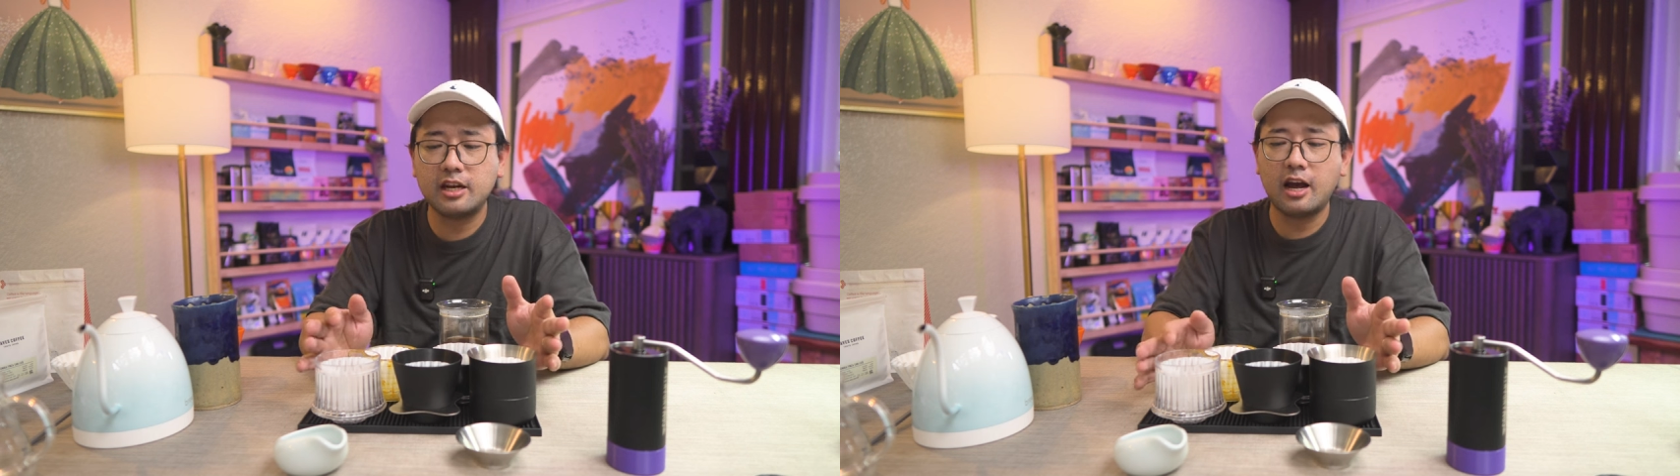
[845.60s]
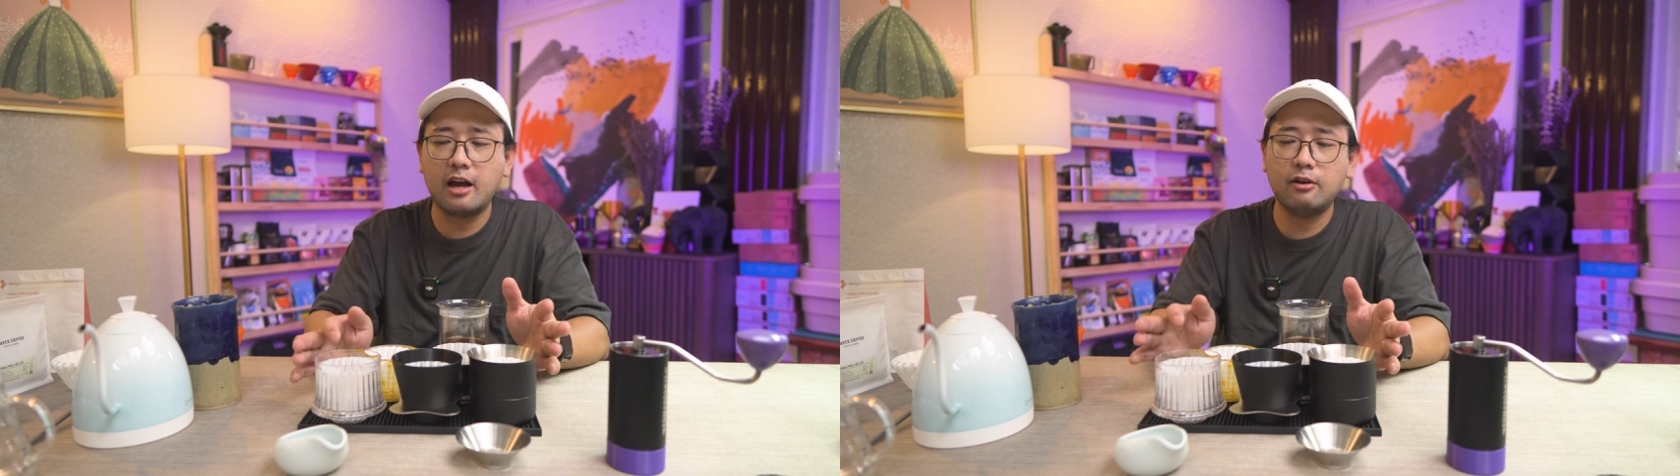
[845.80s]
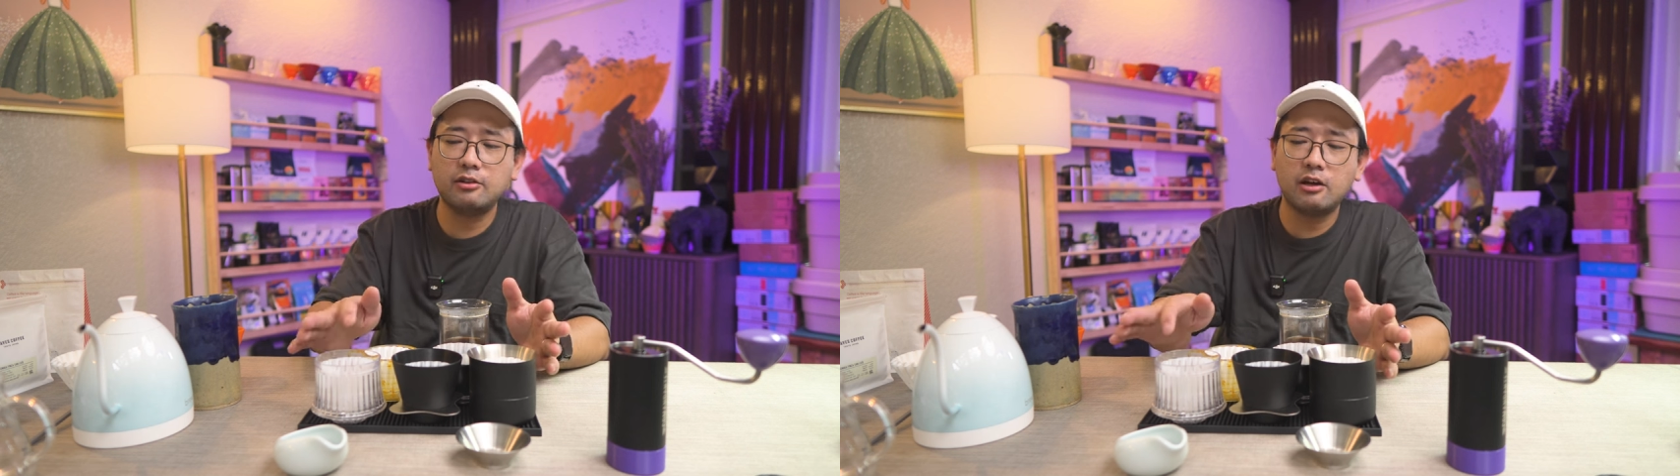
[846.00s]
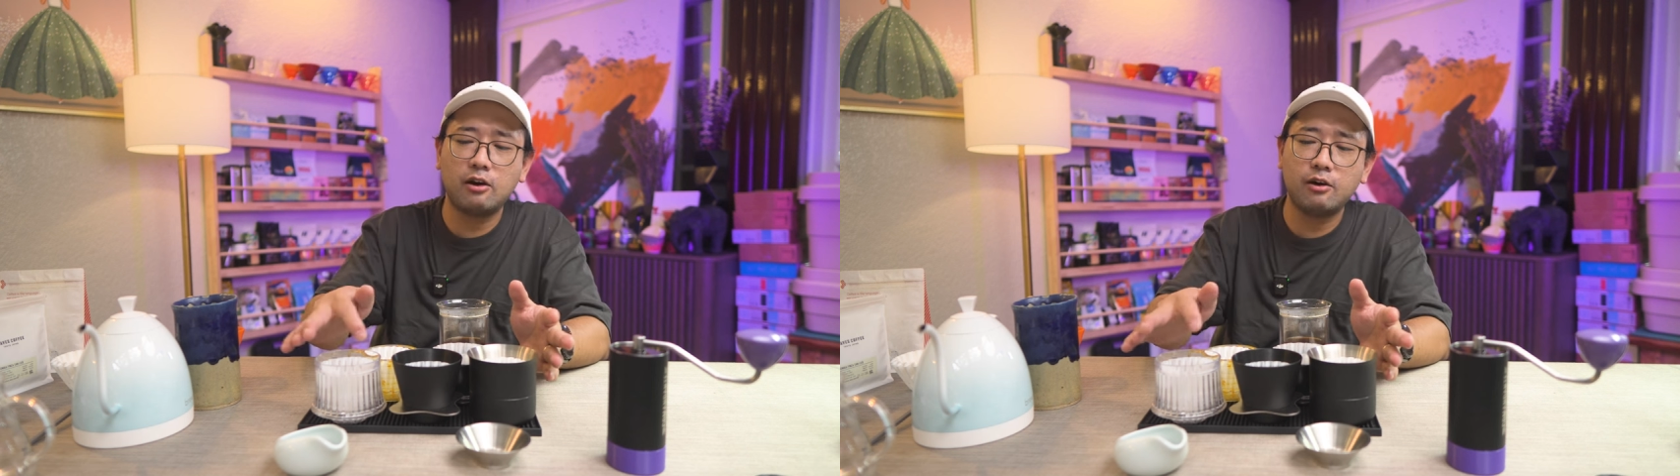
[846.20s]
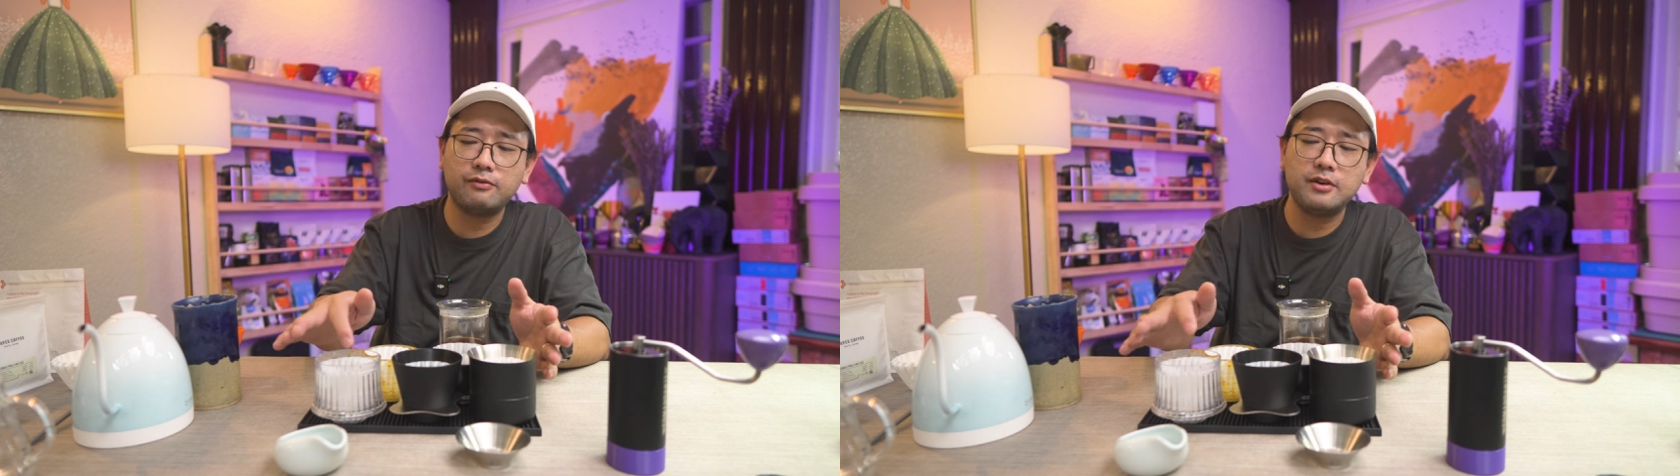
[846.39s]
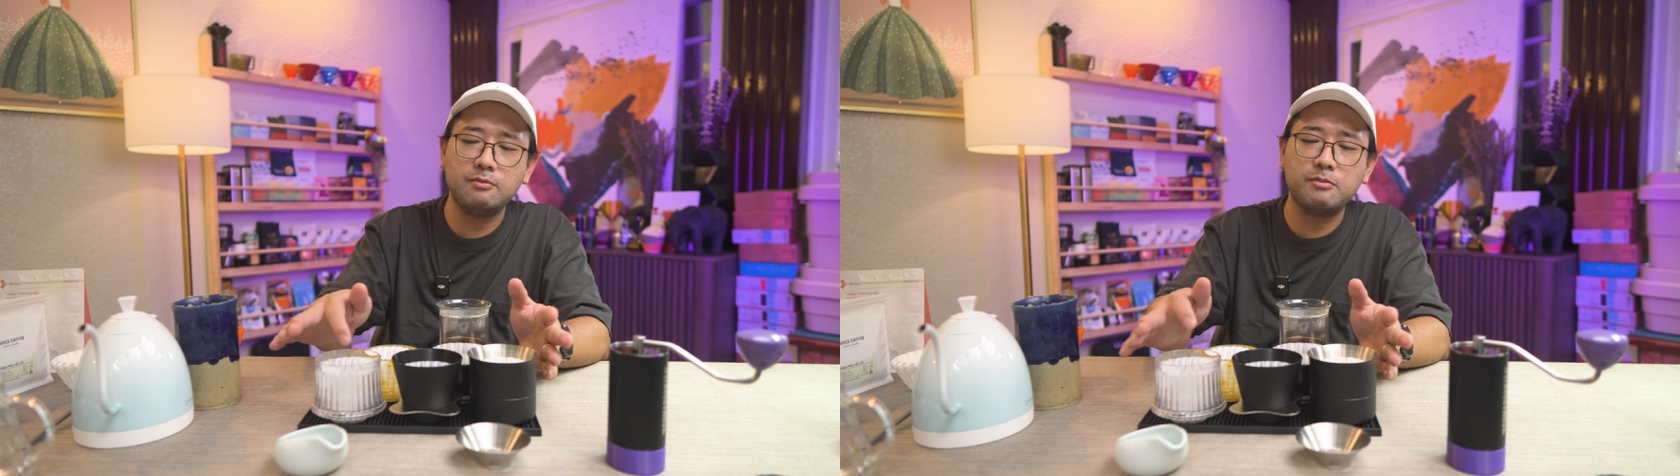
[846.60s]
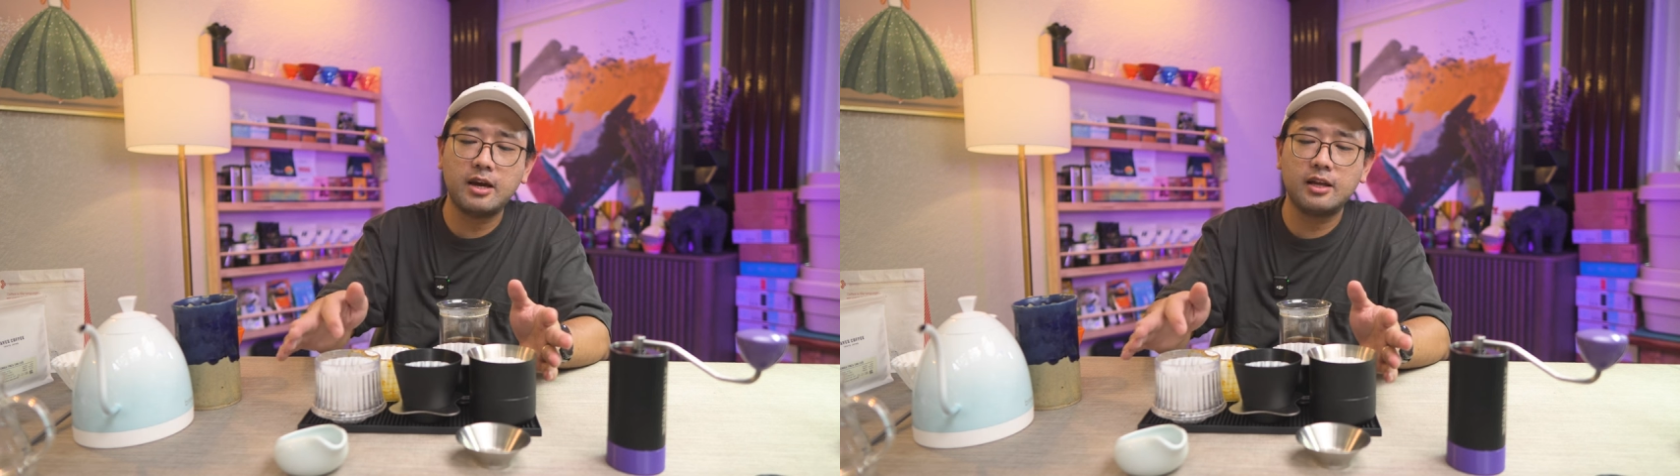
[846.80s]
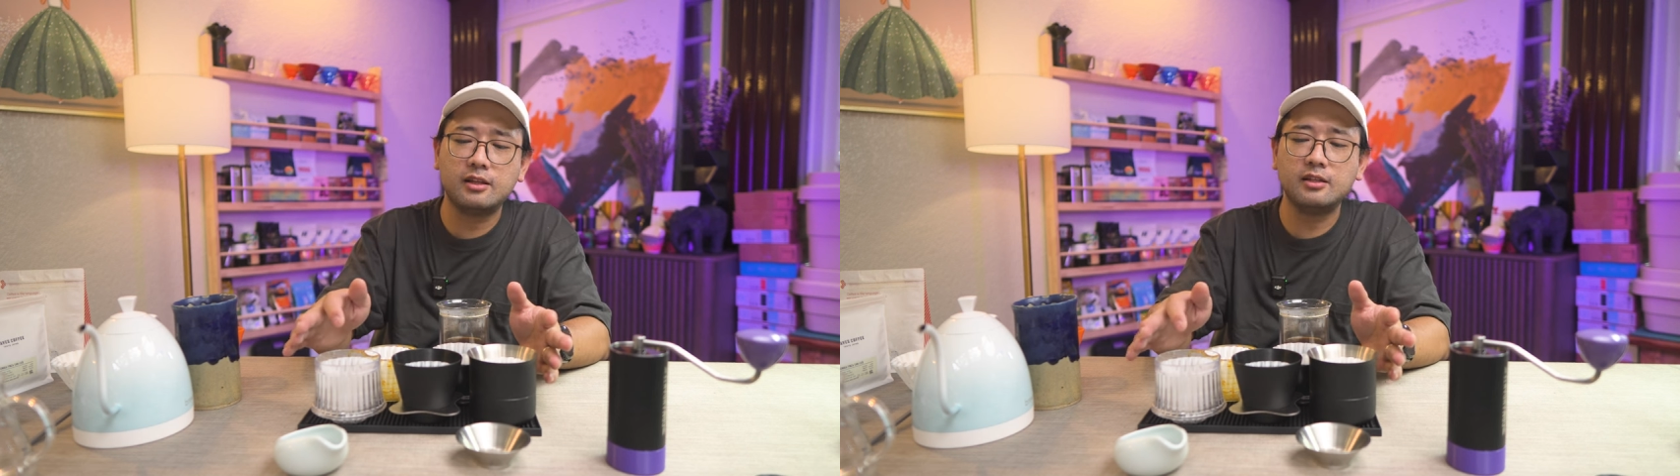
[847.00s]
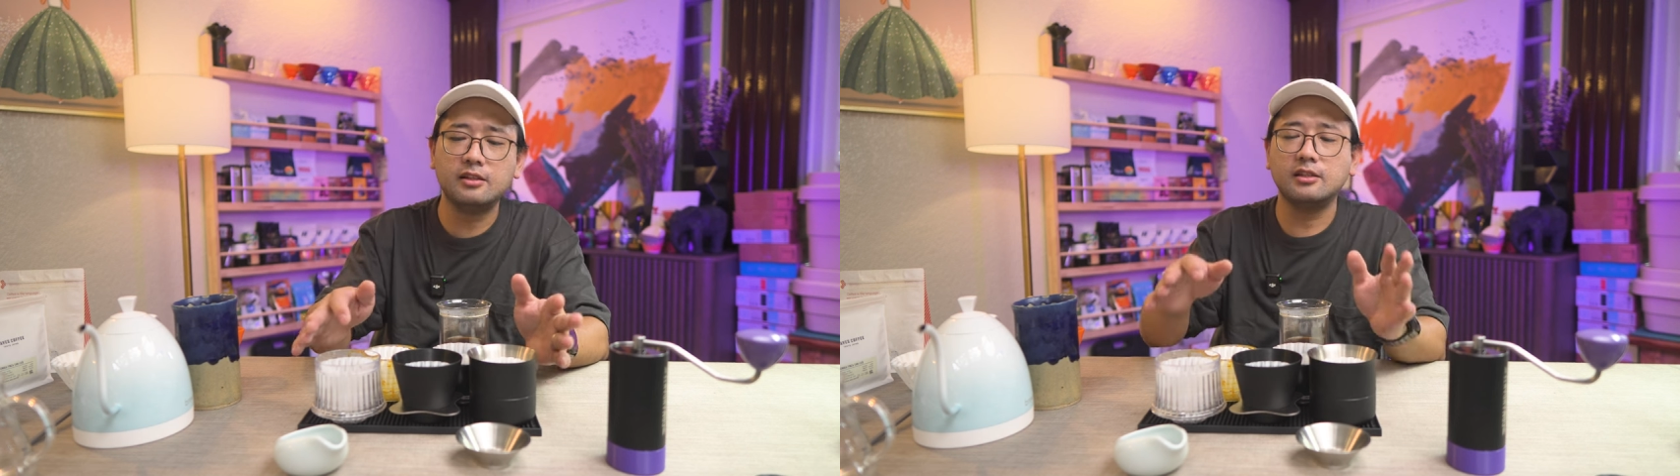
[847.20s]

in how the coffee bed